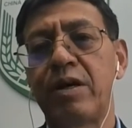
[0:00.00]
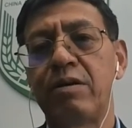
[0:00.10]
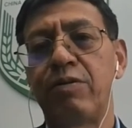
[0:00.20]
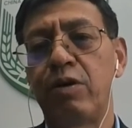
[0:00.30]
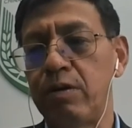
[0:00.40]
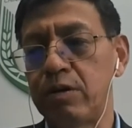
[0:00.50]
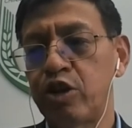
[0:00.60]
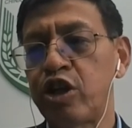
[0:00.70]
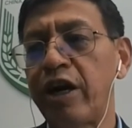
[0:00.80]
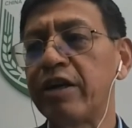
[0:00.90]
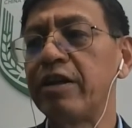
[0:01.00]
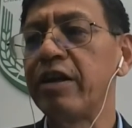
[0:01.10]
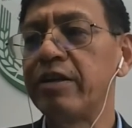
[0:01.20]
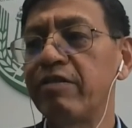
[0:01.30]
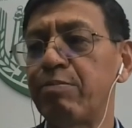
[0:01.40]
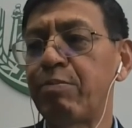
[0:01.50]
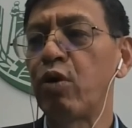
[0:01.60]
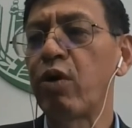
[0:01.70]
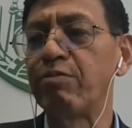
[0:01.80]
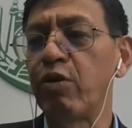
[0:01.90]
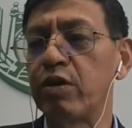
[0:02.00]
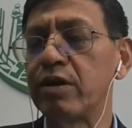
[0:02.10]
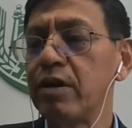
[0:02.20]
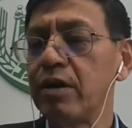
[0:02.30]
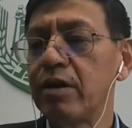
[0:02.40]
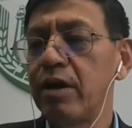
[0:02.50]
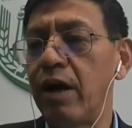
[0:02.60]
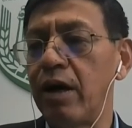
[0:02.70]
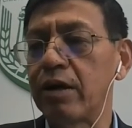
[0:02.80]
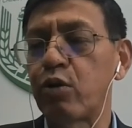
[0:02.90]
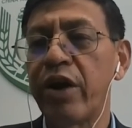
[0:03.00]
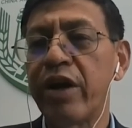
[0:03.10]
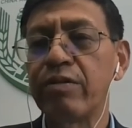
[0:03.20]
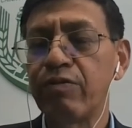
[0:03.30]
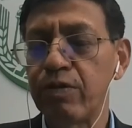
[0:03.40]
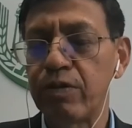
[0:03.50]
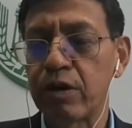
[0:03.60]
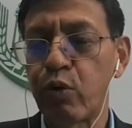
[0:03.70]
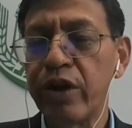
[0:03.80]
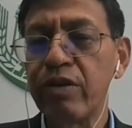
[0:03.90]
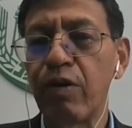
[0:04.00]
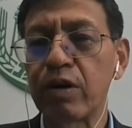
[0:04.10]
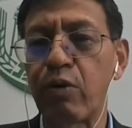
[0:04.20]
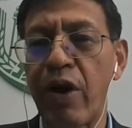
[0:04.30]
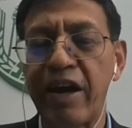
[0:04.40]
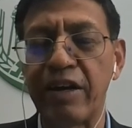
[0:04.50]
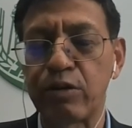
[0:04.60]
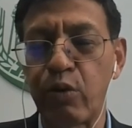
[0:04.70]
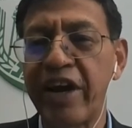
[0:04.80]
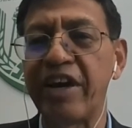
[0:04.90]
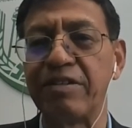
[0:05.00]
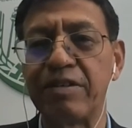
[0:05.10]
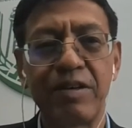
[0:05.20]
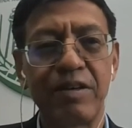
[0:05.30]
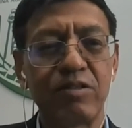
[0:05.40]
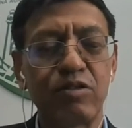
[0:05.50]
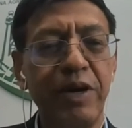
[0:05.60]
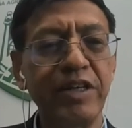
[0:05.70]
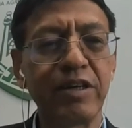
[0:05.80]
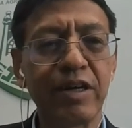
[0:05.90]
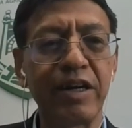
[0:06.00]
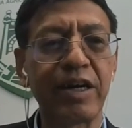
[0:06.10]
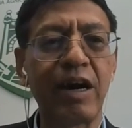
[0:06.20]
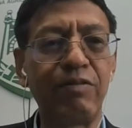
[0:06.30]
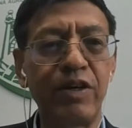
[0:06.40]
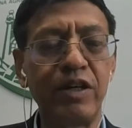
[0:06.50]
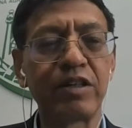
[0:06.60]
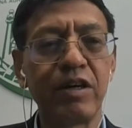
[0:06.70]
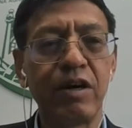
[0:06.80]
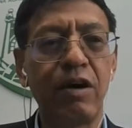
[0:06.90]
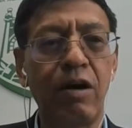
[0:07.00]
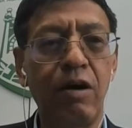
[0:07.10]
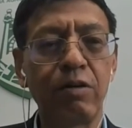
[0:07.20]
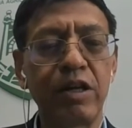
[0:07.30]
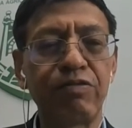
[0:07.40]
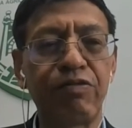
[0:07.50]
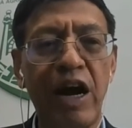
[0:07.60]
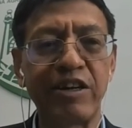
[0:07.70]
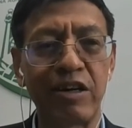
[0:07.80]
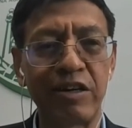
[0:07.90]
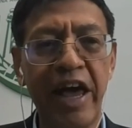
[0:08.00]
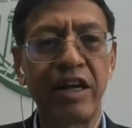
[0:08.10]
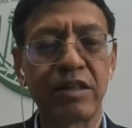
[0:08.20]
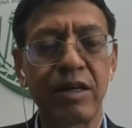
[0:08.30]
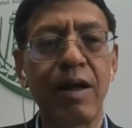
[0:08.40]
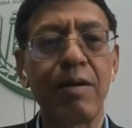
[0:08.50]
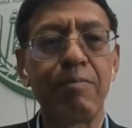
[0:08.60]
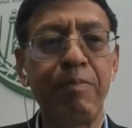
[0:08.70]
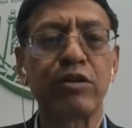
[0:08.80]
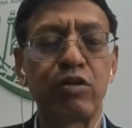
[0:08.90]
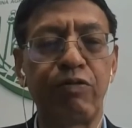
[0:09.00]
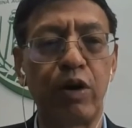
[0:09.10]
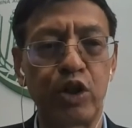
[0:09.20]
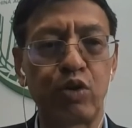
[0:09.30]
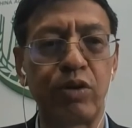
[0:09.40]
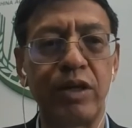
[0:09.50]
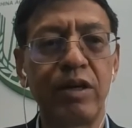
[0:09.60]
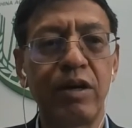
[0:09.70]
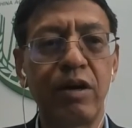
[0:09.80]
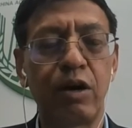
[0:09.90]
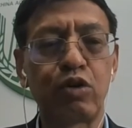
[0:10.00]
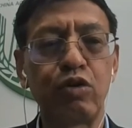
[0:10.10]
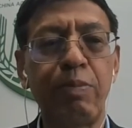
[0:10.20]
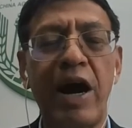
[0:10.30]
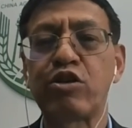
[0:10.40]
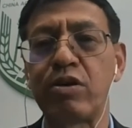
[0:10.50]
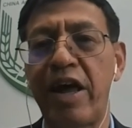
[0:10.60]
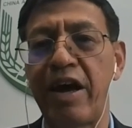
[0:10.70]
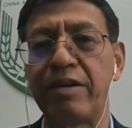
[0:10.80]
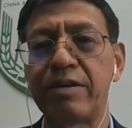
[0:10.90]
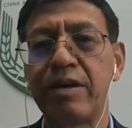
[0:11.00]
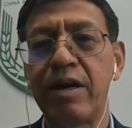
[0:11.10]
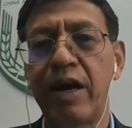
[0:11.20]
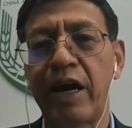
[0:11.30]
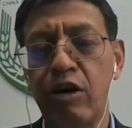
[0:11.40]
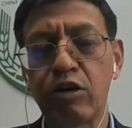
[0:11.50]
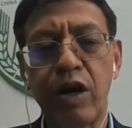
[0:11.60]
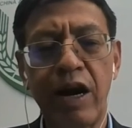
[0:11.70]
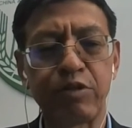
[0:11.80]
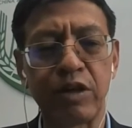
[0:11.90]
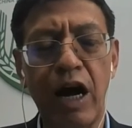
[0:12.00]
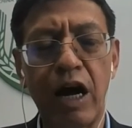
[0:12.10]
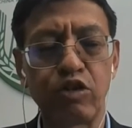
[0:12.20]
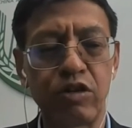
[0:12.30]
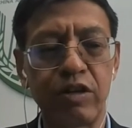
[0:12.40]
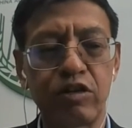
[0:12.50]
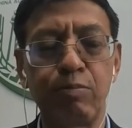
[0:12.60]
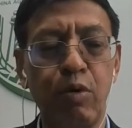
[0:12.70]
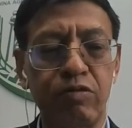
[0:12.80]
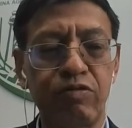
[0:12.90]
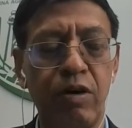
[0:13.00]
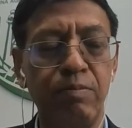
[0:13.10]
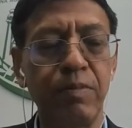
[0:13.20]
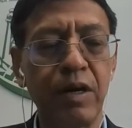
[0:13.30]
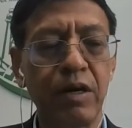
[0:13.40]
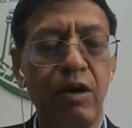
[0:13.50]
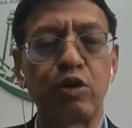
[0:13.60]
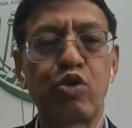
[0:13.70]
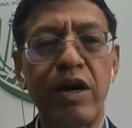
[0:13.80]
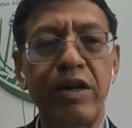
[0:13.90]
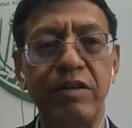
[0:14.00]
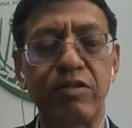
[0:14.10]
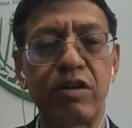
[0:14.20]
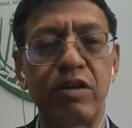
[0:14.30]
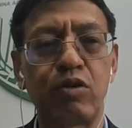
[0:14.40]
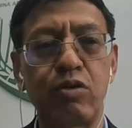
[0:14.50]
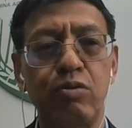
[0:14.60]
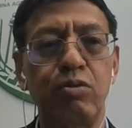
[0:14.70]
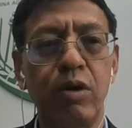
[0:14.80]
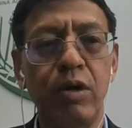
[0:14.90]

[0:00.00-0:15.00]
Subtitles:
For China, they have a program for the green for grain. So basically convert all these fragile lands back to forestry or to pasture land. And I also have to acknowledge the support from Australians, to